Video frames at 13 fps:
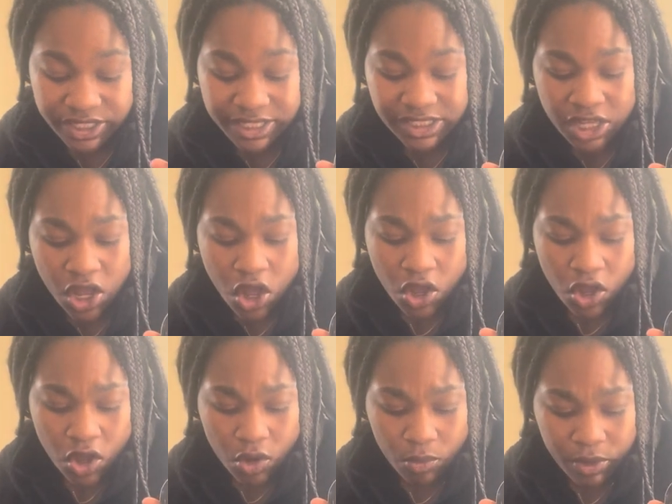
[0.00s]
is,
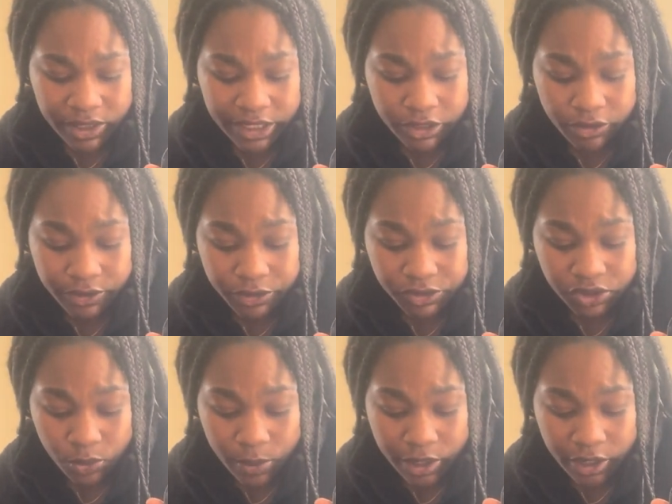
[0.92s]
what did you used
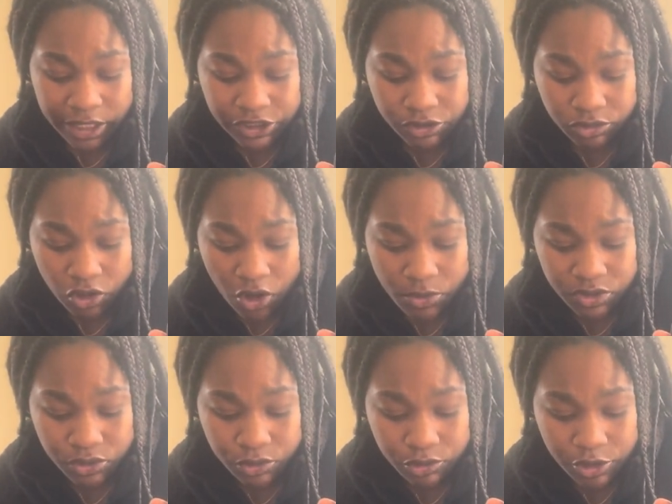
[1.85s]
to wear that you thought was
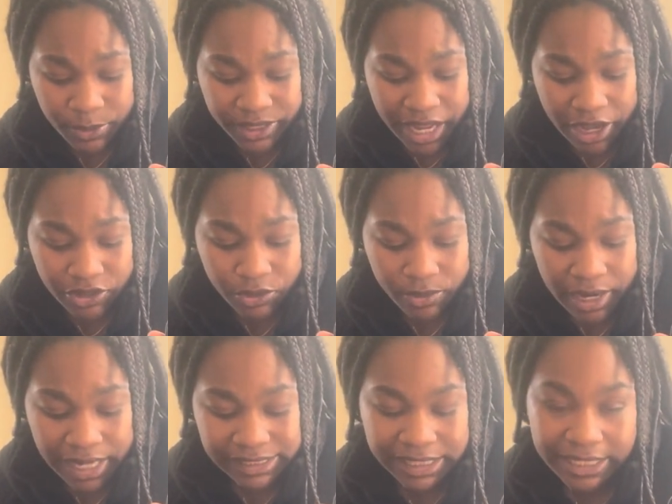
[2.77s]
cool, but now you
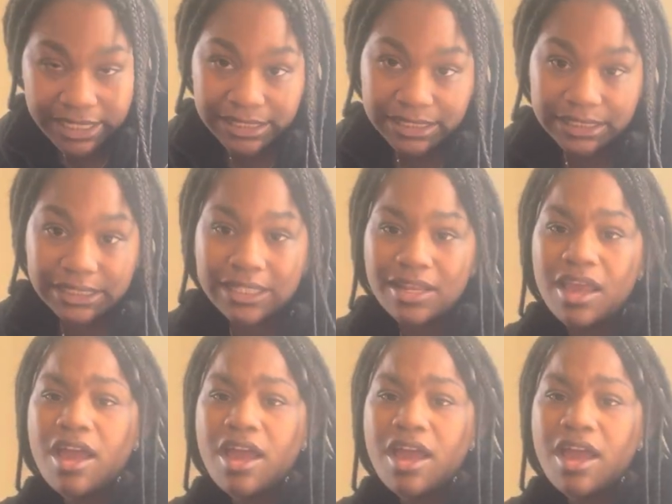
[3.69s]
realize it isn't?